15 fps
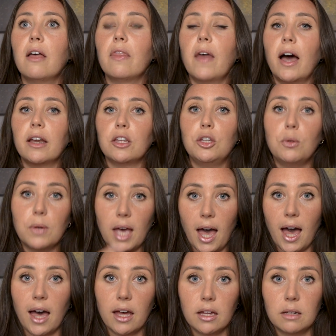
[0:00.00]
that you
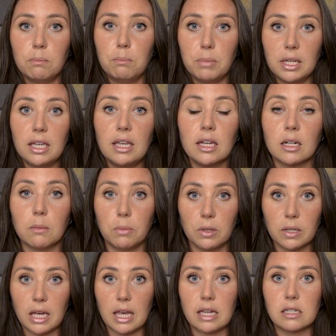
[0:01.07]
can be in a
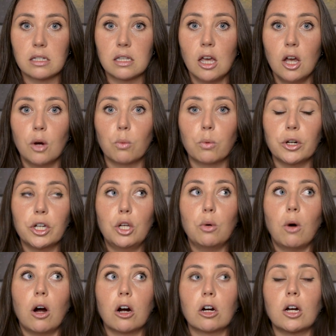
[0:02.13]
place where you
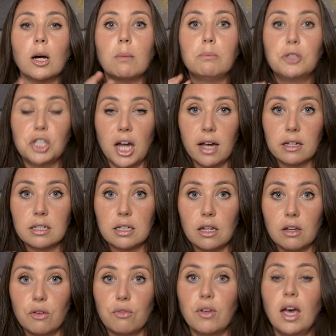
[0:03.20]
are
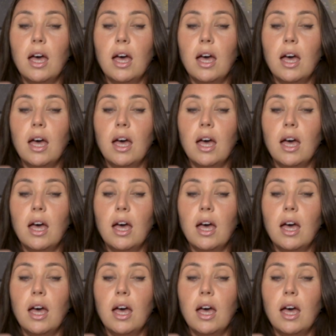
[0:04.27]
objective